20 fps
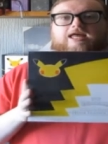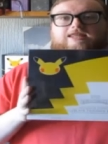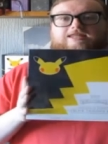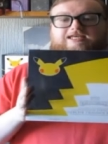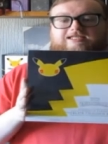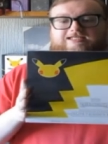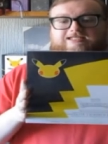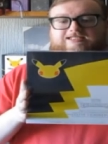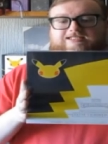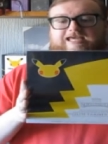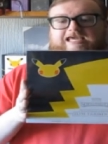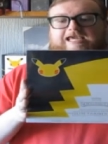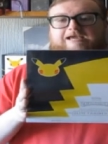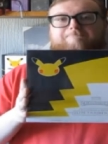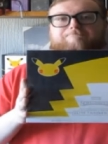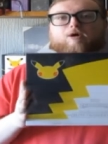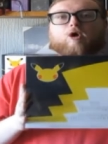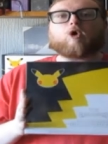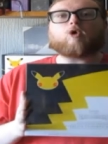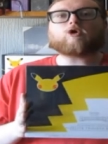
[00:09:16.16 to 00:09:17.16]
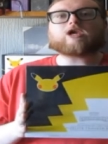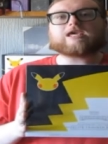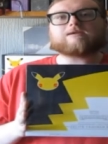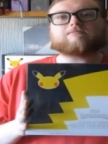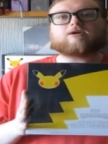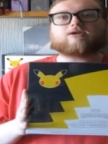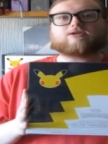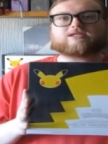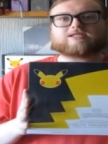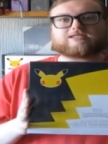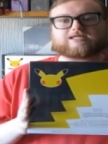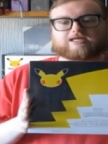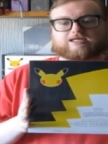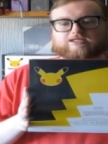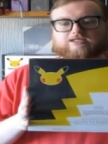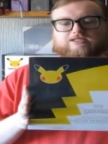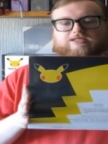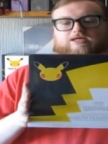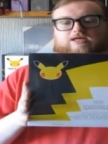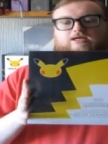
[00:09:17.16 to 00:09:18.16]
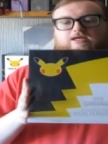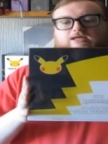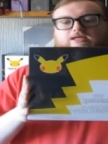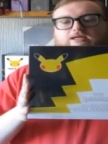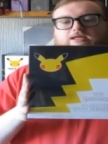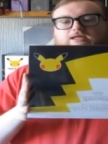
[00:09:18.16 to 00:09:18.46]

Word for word: This is the Pokemon Center